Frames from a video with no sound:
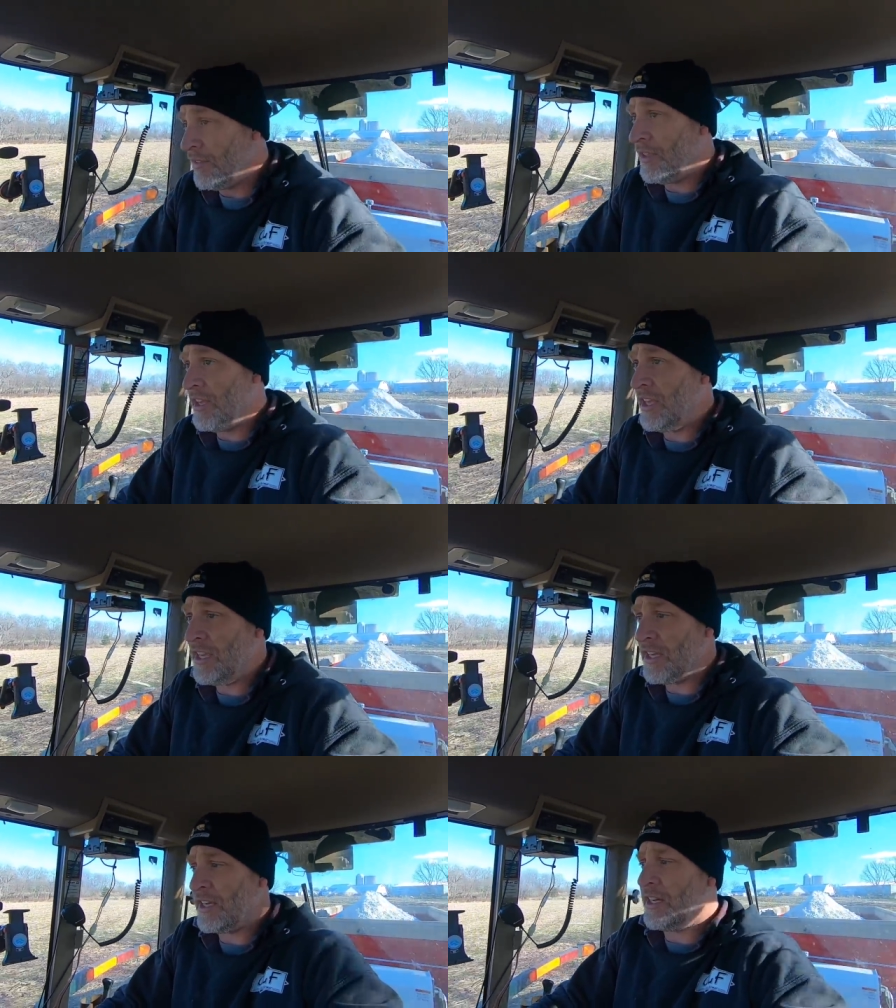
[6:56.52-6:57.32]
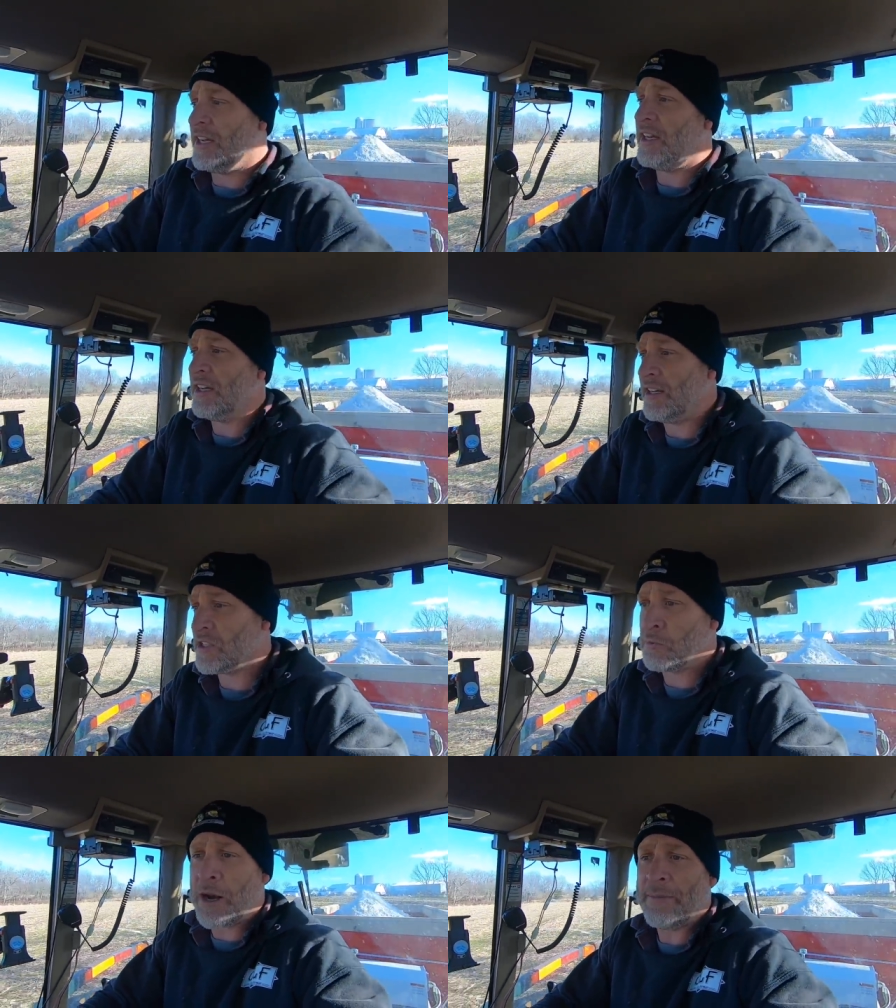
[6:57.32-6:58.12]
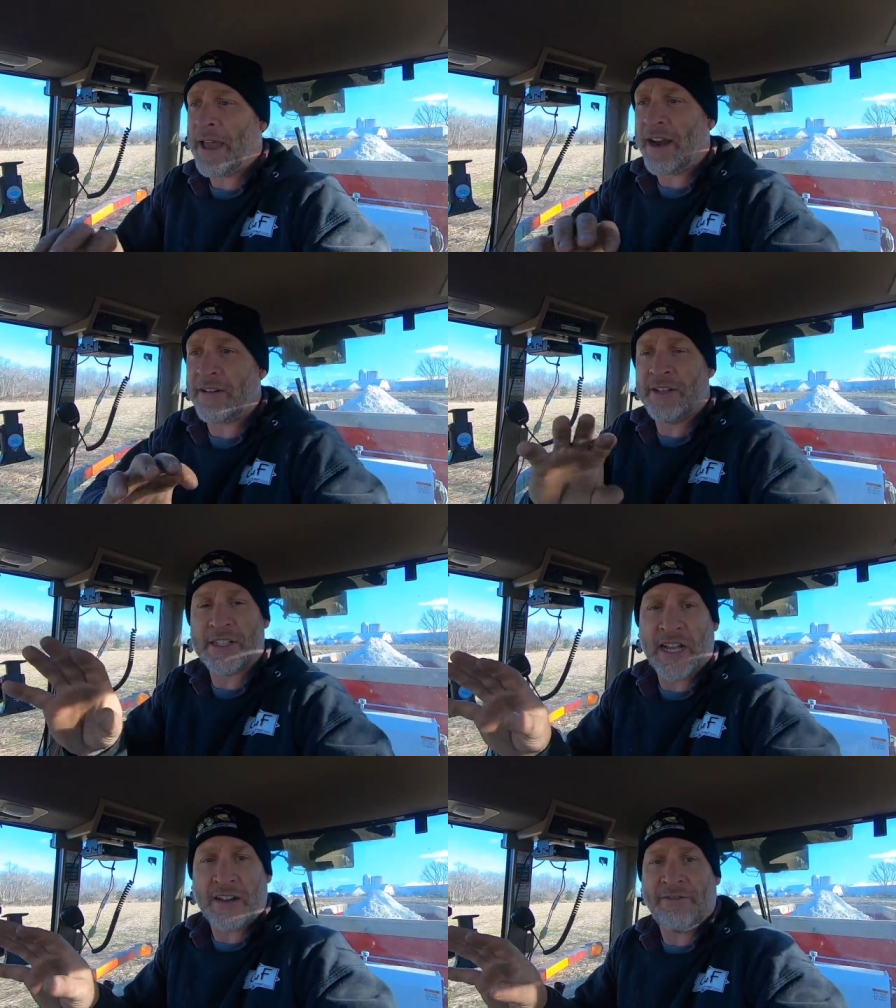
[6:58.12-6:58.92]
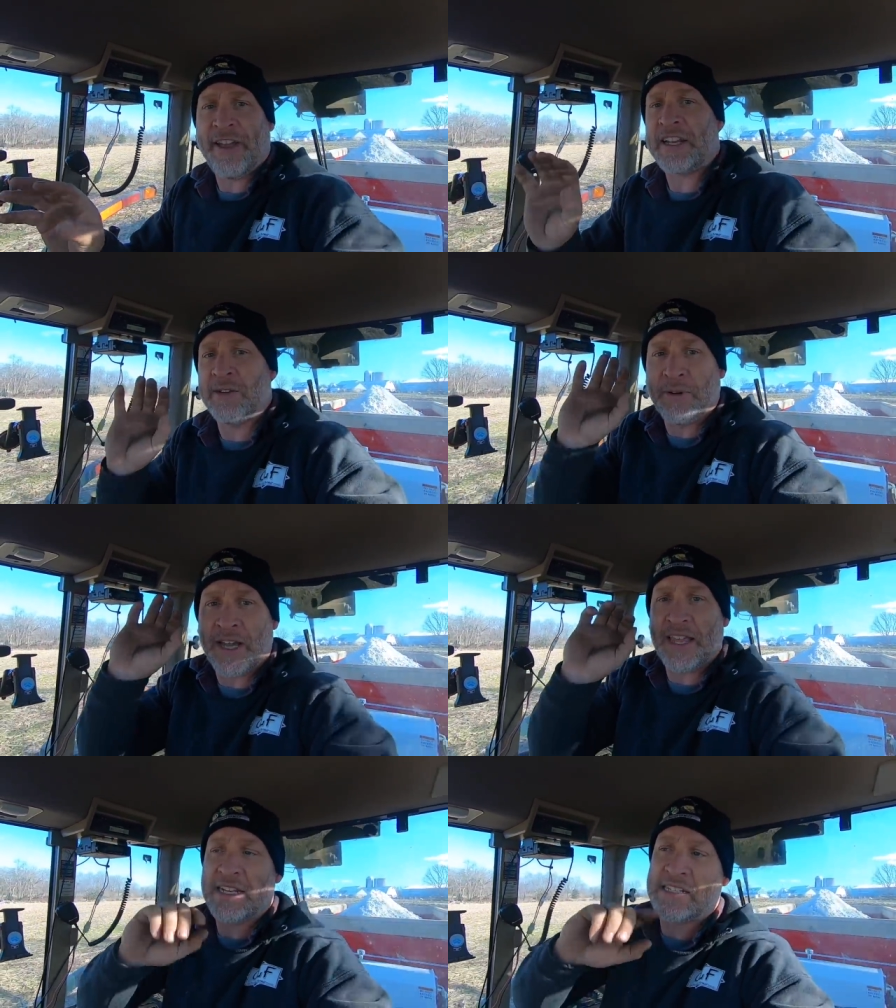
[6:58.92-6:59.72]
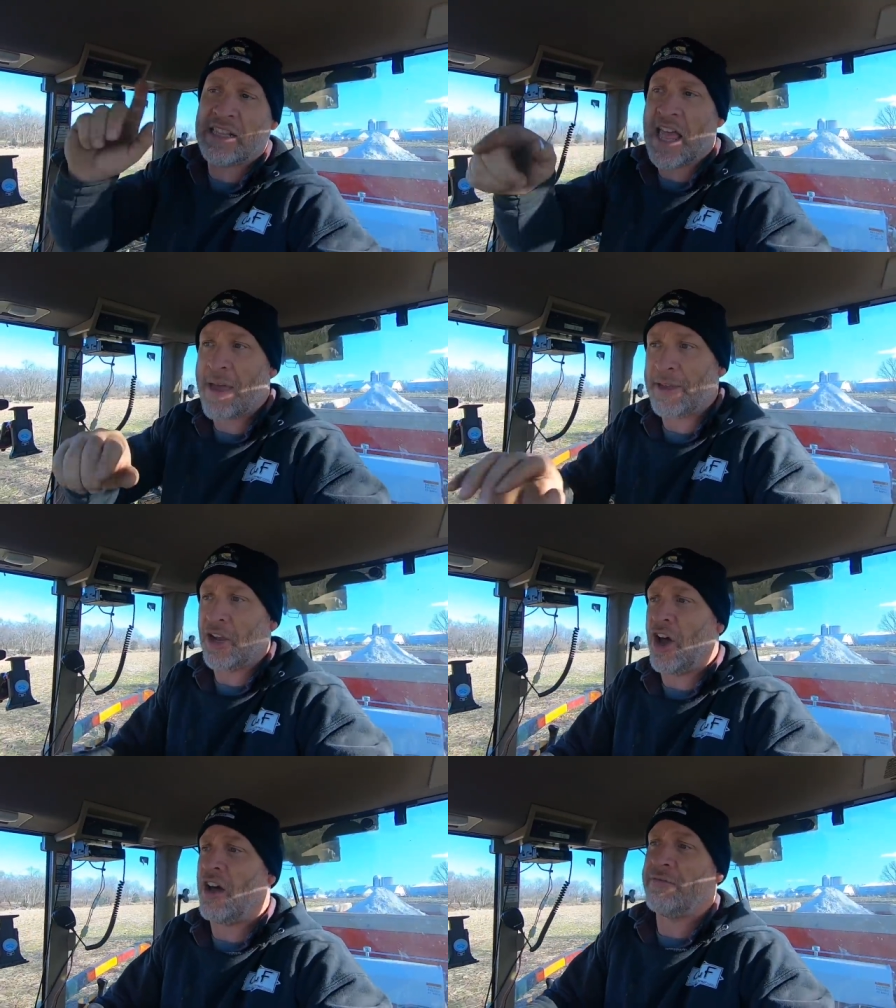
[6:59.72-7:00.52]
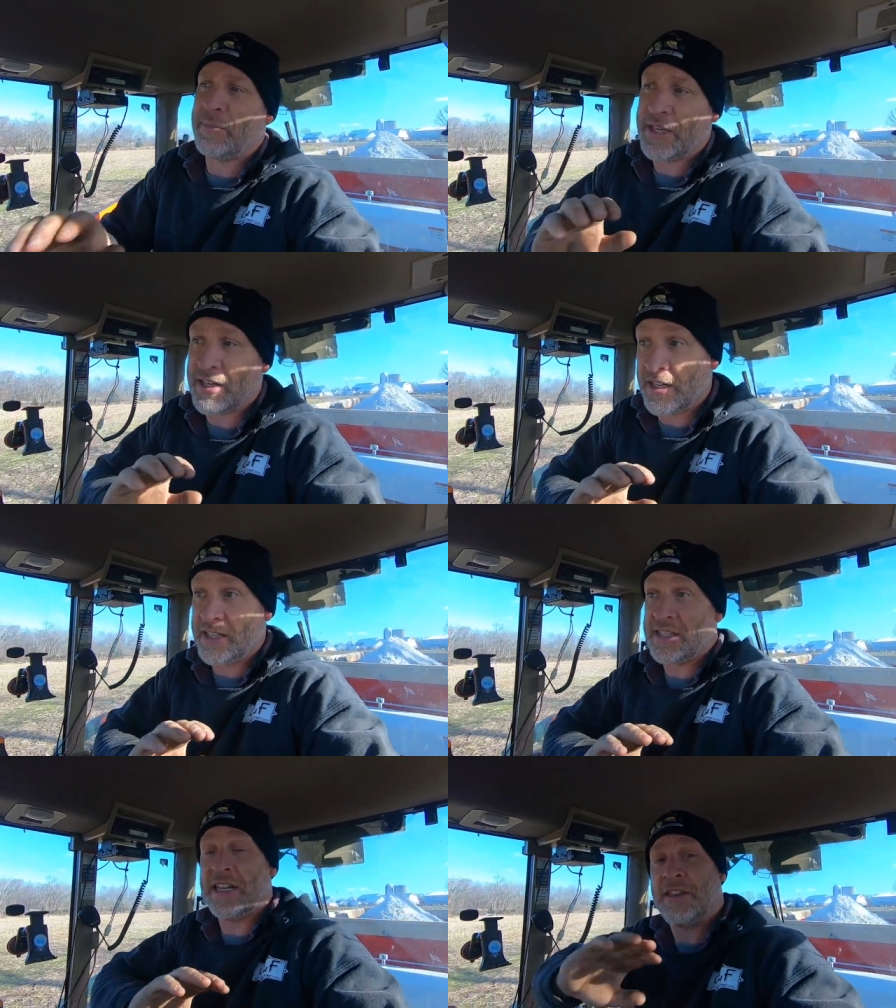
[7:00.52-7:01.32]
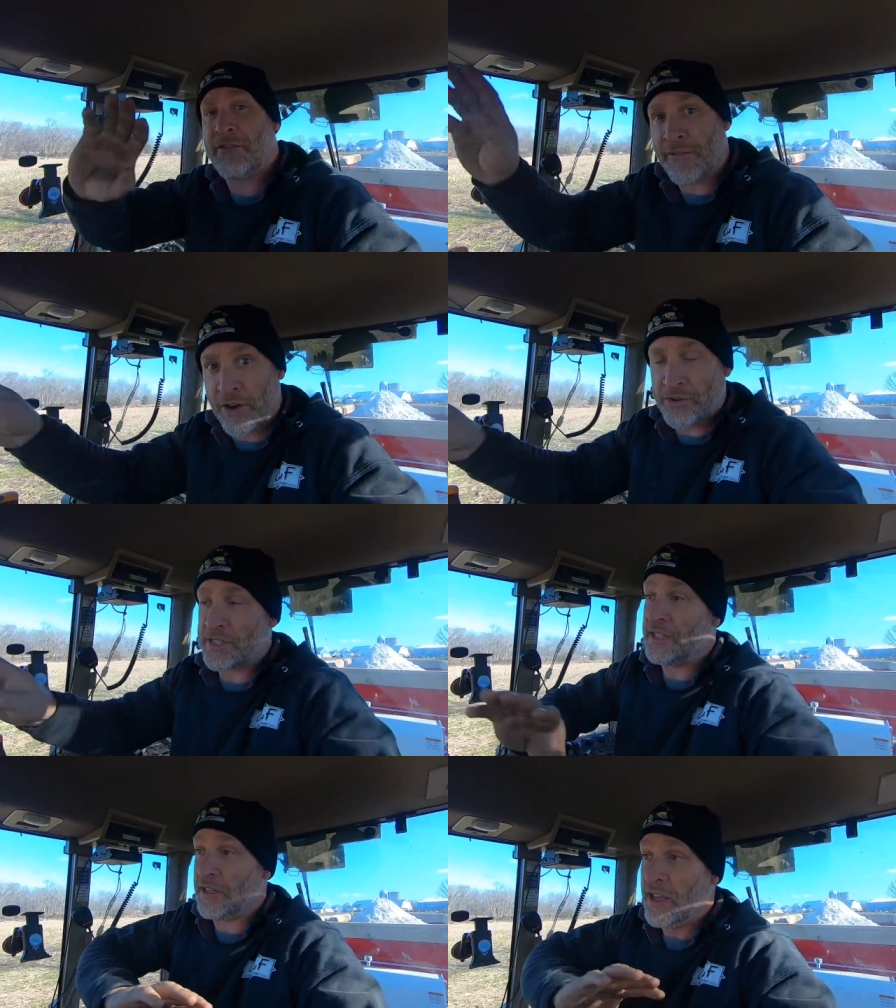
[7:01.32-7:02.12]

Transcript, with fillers: the uh, spread pattern is not affected by that slabbing off because it throws it.